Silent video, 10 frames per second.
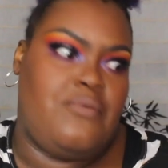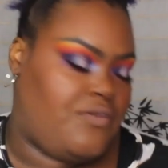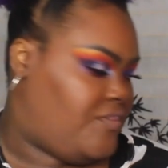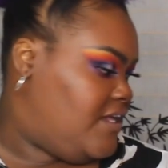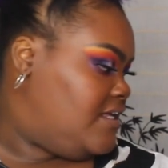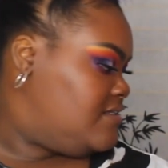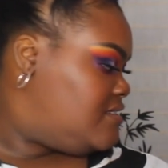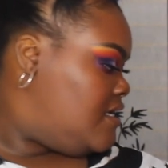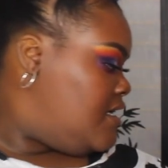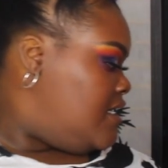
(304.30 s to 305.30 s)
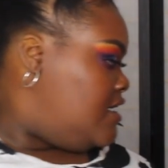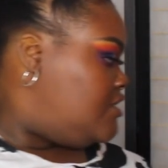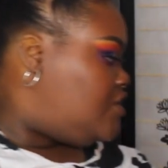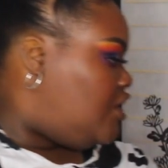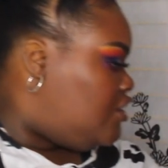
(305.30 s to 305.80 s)
of more things
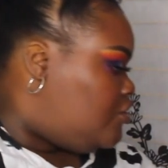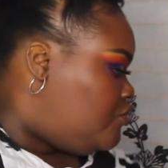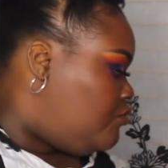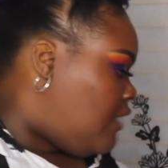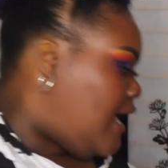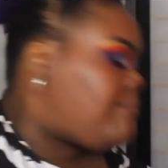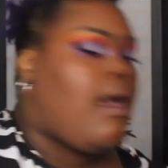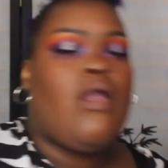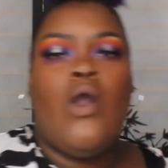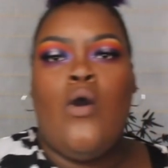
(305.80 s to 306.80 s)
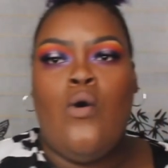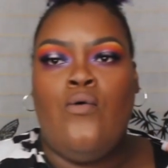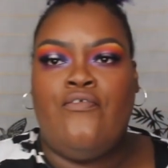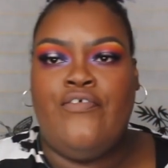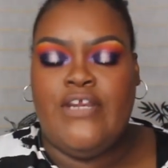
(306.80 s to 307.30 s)
to do like my
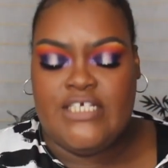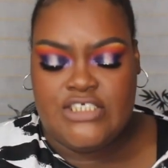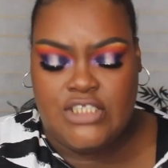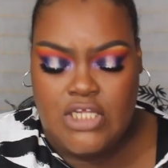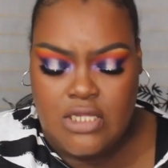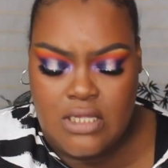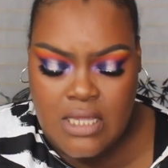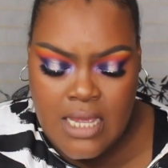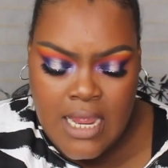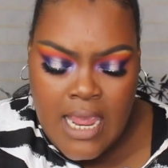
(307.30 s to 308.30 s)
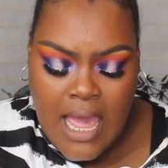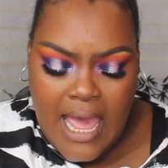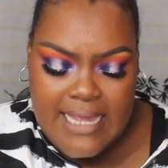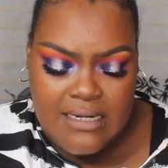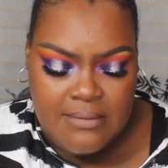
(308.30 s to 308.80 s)
whole finished look.
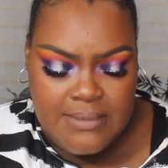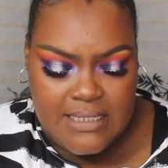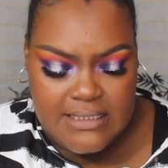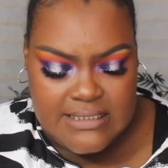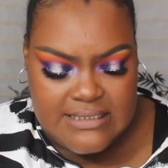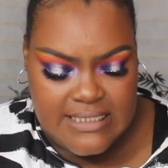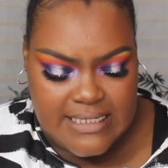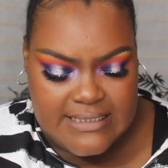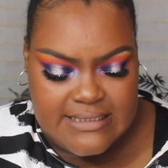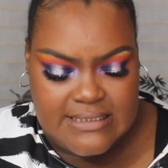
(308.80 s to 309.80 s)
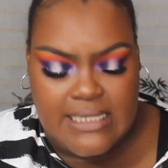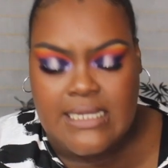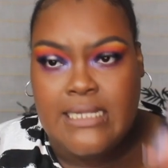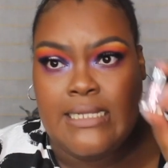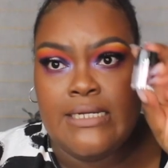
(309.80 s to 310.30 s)
I end up getting this NYX
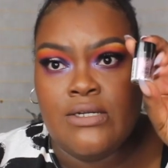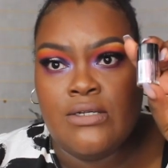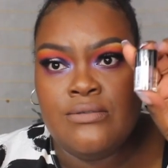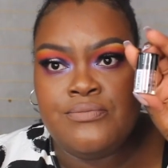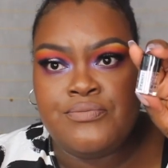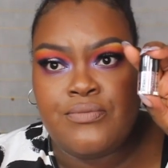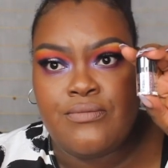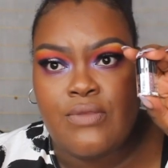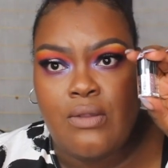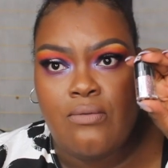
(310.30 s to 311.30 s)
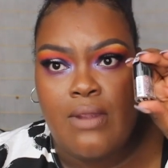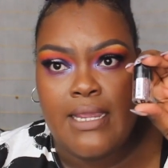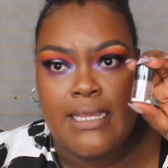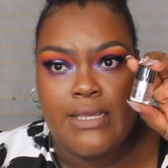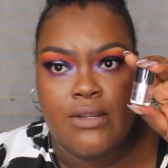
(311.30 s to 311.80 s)
glitter
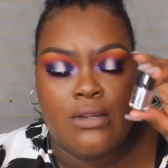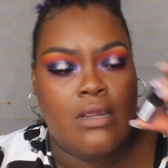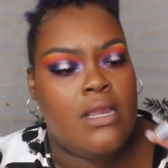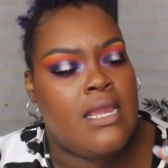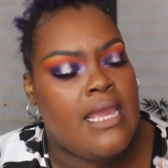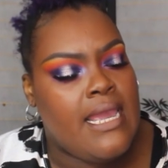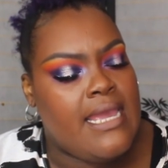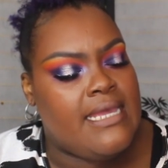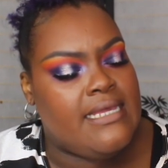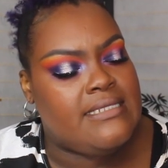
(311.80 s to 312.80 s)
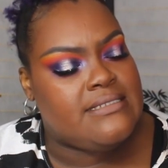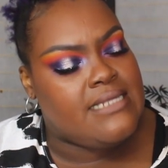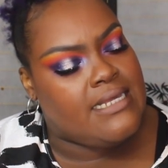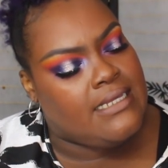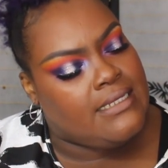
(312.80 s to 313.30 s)
right here. It is
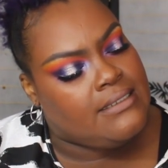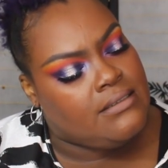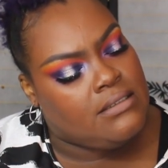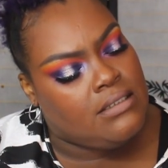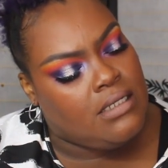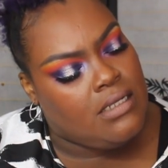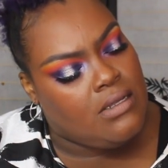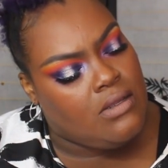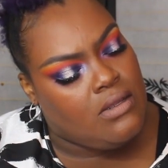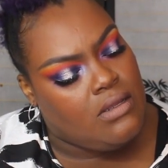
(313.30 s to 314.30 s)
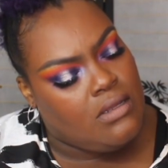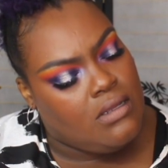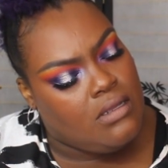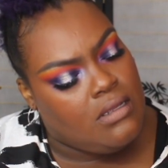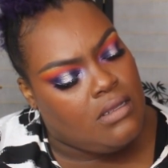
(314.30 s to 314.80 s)
in uh,
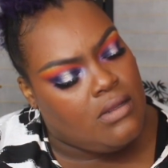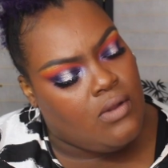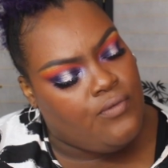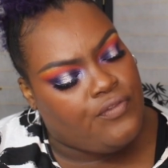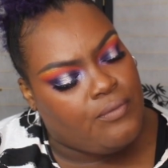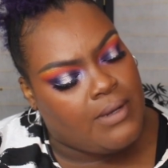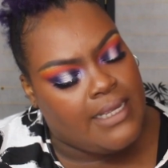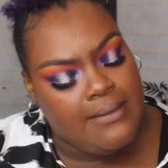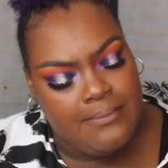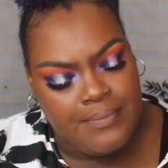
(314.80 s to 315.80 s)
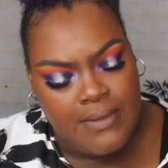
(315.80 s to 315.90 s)
uh 03.